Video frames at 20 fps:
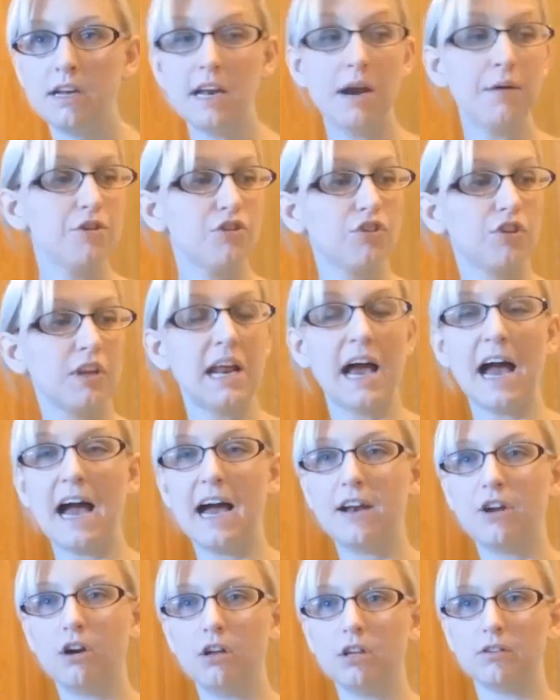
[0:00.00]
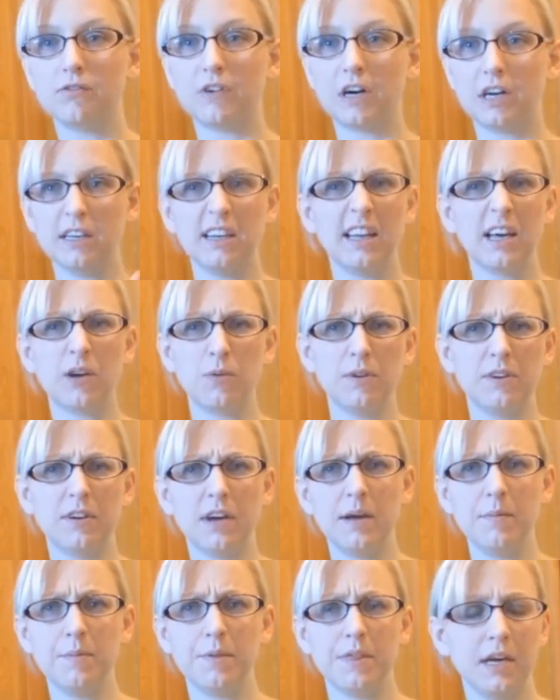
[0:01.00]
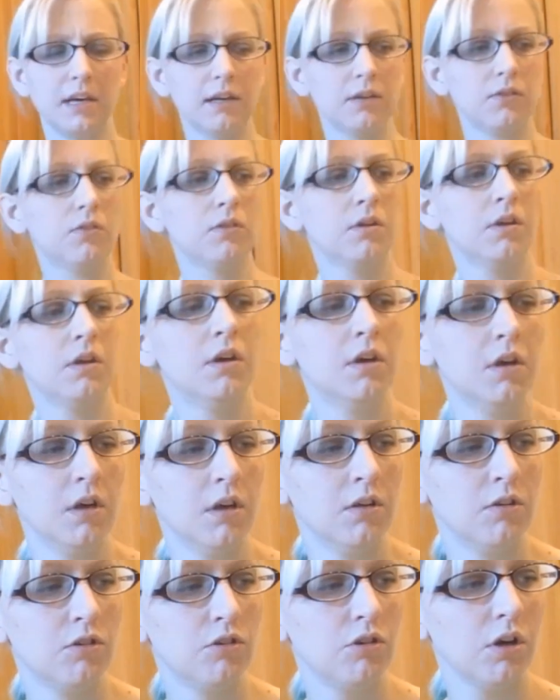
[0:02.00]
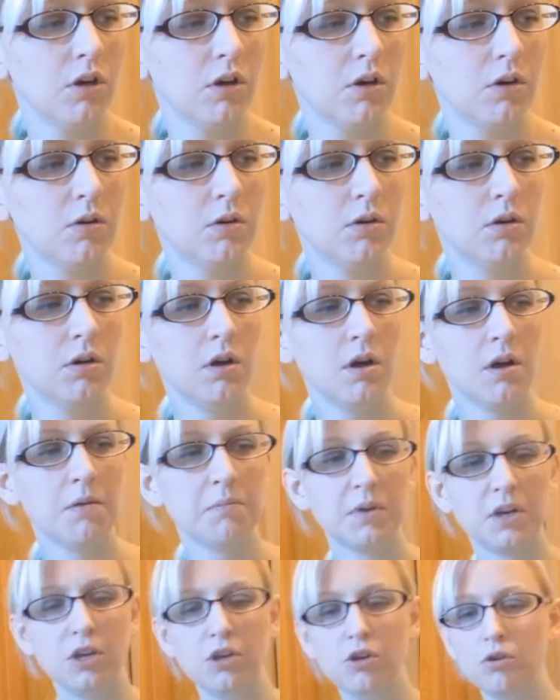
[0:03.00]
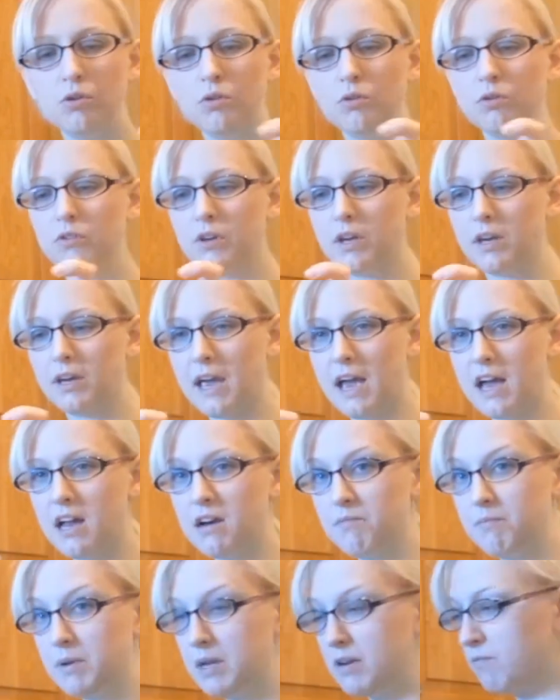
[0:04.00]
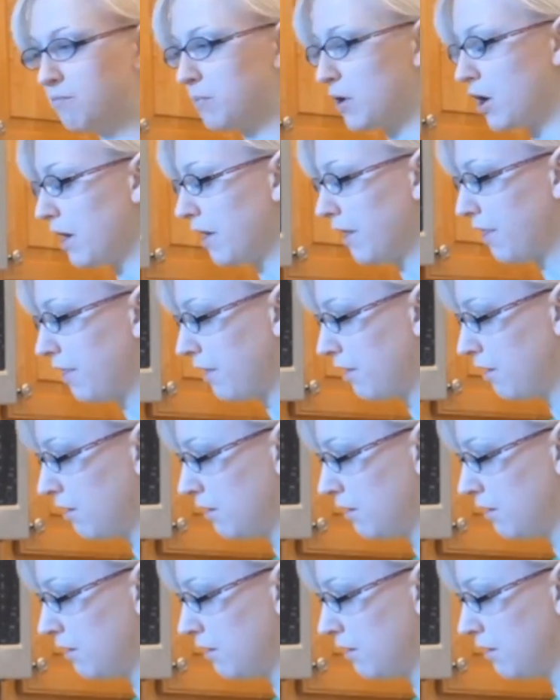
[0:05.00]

Now we're just going to add all of our liquid type things. So I'm going to use a can of beef broth.